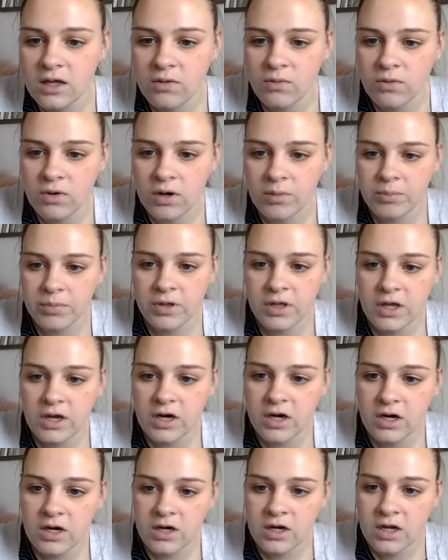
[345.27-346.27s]
We're up
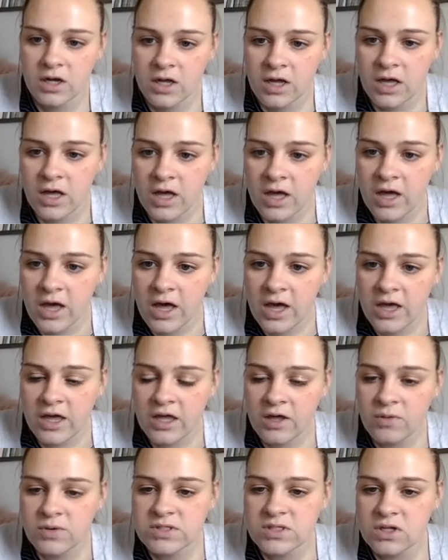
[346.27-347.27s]
here.
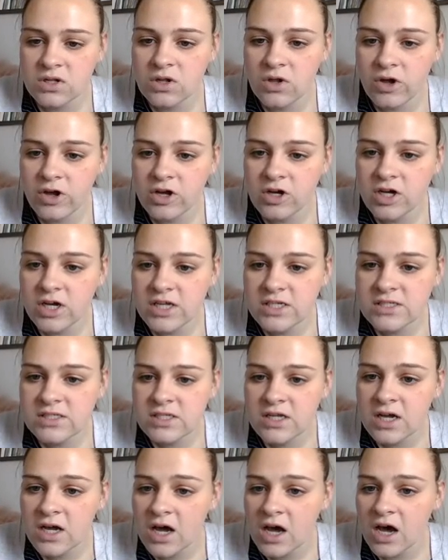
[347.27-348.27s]
He was a
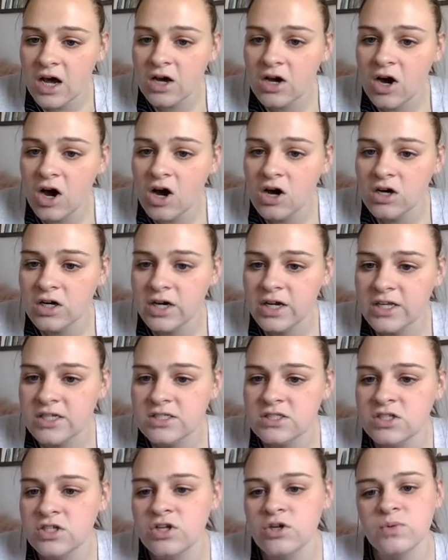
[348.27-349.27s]
loyalist, a
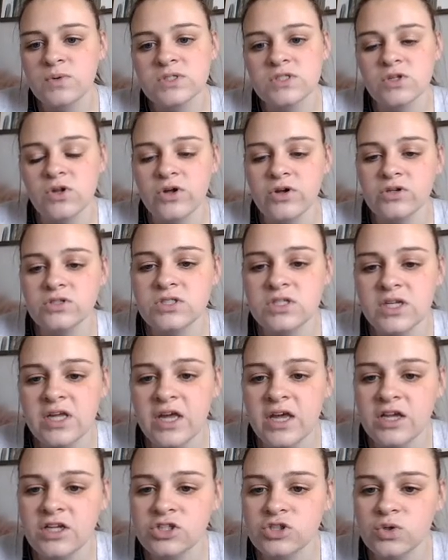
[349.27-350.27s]
colonist who was loyal to
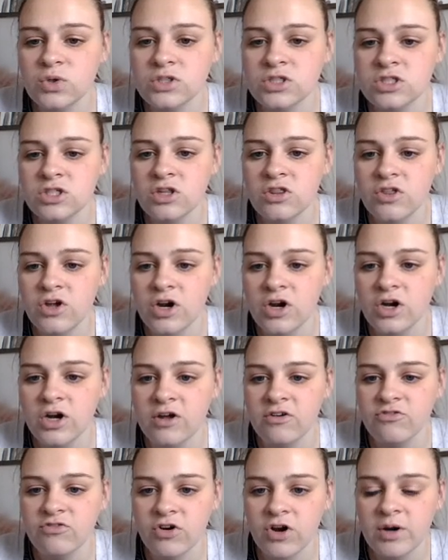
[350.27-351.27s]
King George III
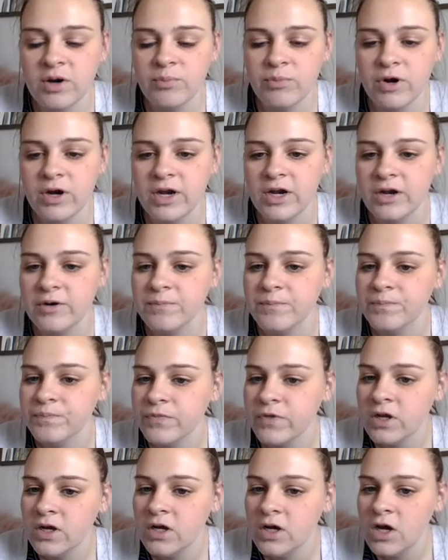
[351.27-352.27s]
of Great Britain.
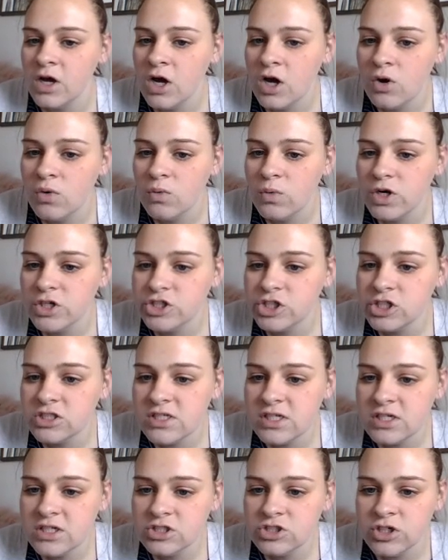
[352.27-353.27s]

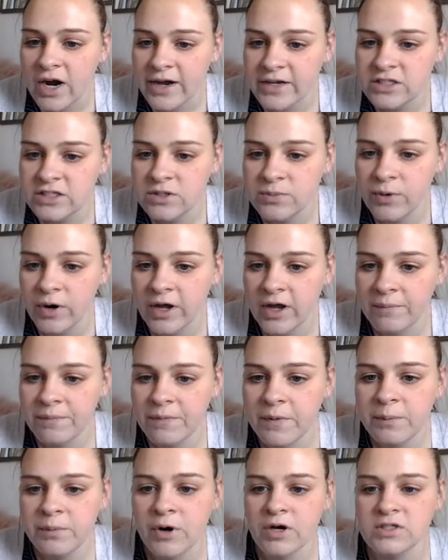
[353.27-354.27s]
Richardson tried to break up
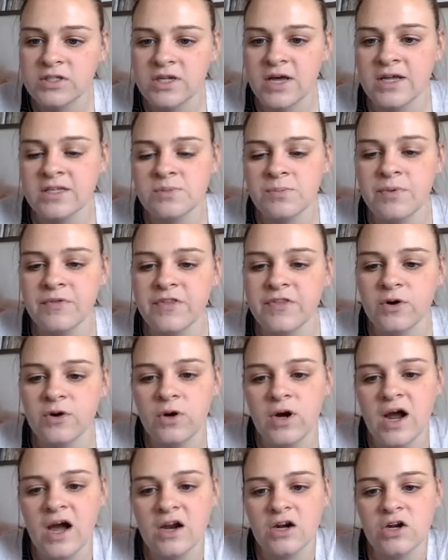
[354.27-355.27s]
the protest, but the
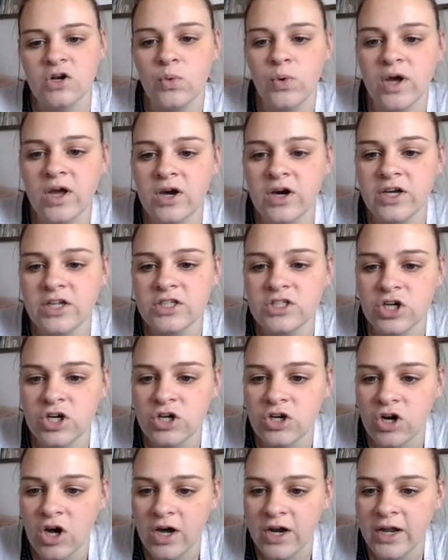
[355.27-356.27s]
crowd quickly
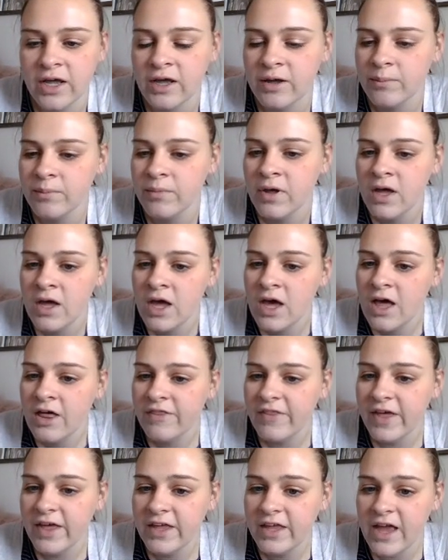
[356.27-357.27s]
turned on him.
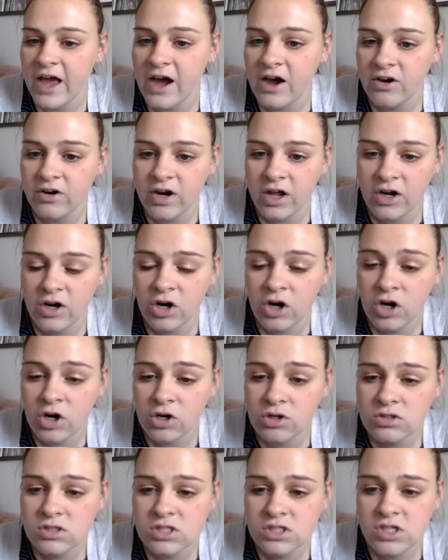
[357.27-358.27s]
They yelled and
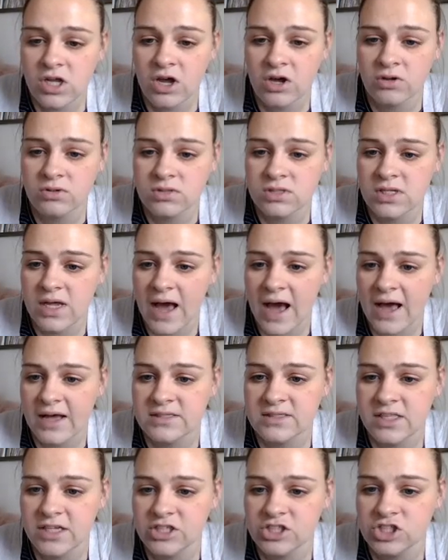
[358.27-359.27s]
hurled stones as
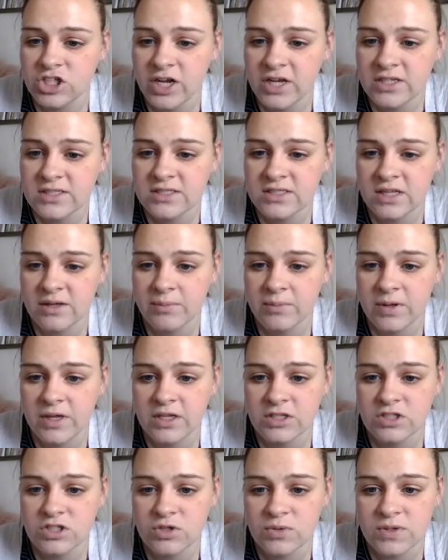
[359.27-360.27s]
they chased him
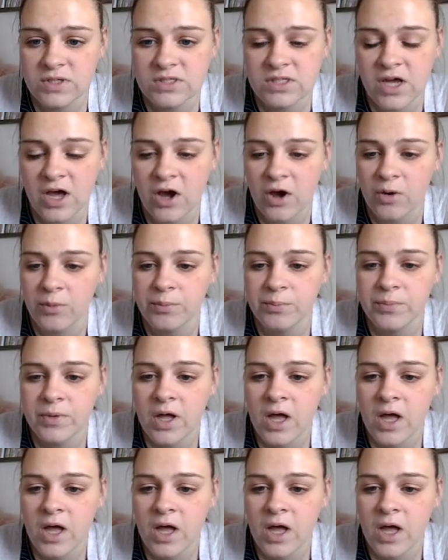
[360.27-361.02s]
into his home.